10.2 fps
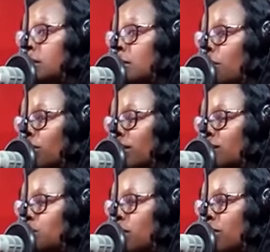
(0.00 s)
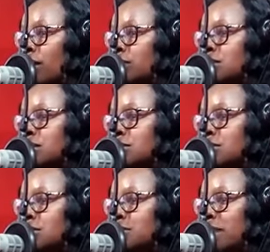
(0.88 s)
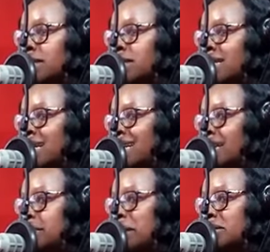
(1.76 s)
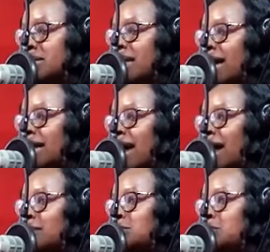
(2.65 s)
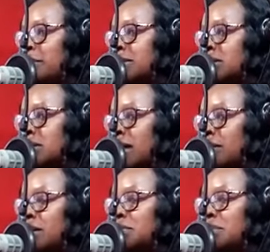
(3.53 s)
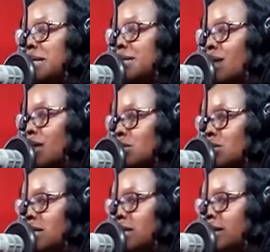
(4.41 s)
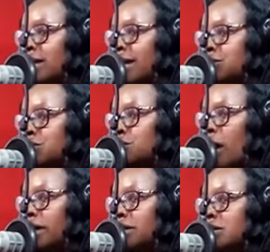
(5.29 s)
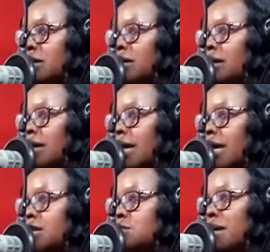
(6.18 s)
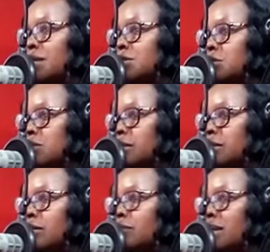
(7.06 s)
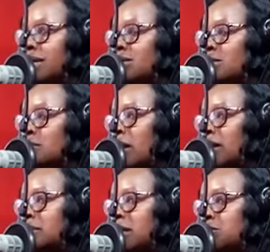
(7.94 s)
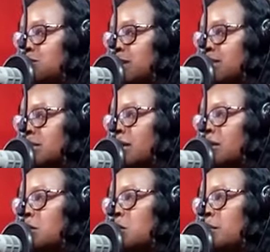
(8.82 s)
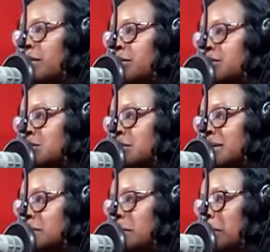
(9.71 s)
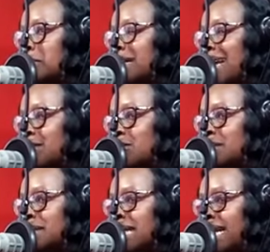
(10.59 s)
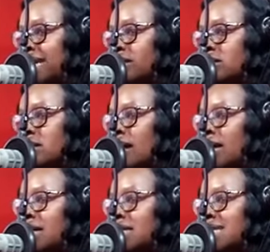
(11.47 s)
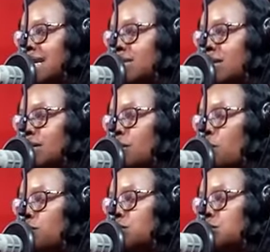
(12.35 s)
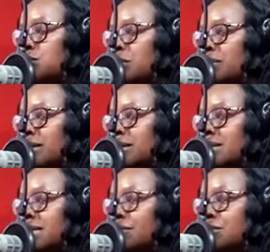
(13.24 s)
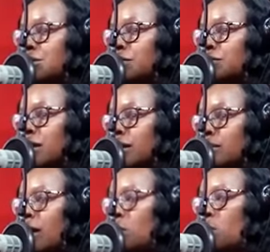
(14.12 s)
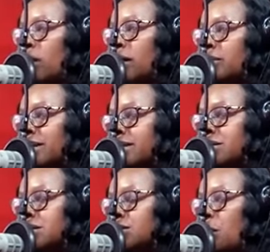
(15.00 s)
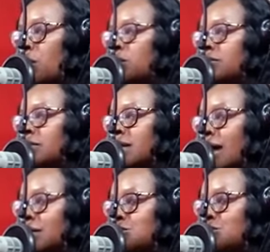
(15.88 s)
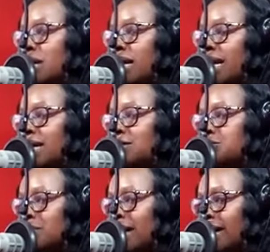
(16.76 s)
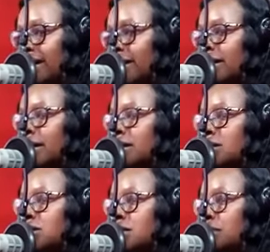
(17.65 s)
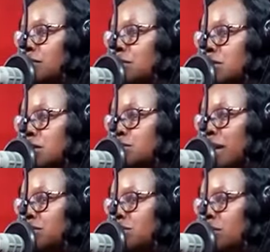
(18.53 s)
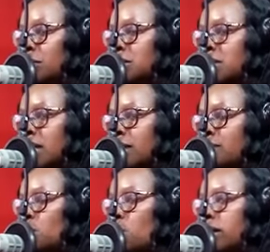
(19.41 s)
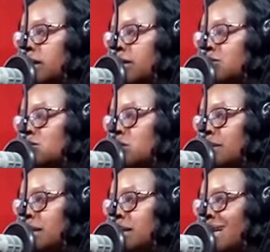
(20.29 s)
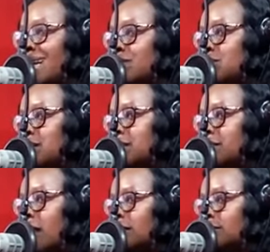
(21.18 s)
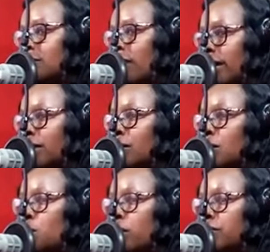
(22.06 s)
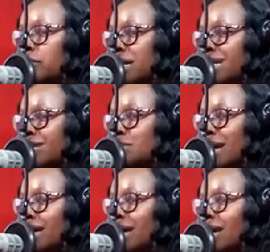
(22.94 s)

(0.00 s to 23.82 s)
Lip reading: More than 1,000 suspected kidnappers and armed robbers are now in police custody nationwide. Inspector General of Police Ibrahim Idris, who made those known as a public lecture in Lagos, says that over 270 of them were arrested all over the country in July. Some of the suspects, according to him, were killed during an exchange of gunfire with policemen.